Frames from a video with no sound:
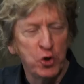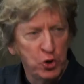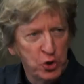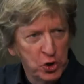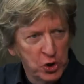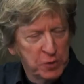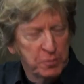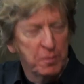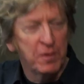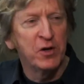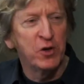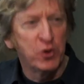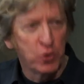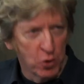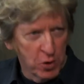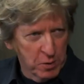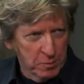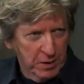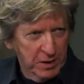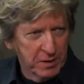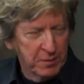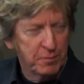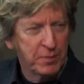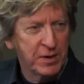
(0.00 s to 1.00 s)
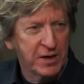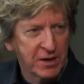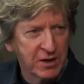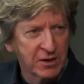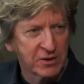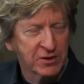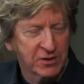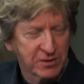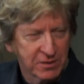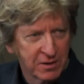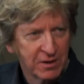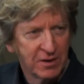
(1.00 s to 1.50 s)
you just been dormant
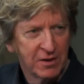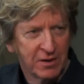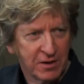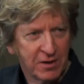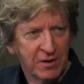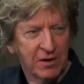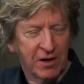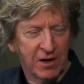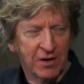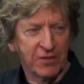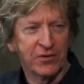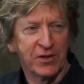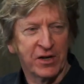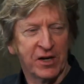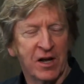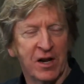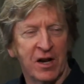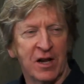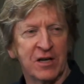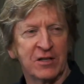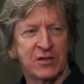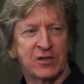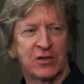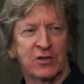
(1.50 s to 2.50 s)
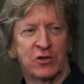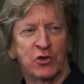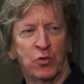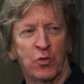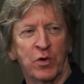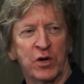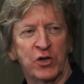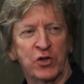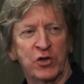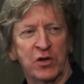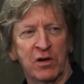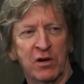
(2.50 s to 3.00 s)
because of the kind of
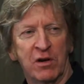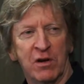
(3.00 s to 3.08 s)
situation?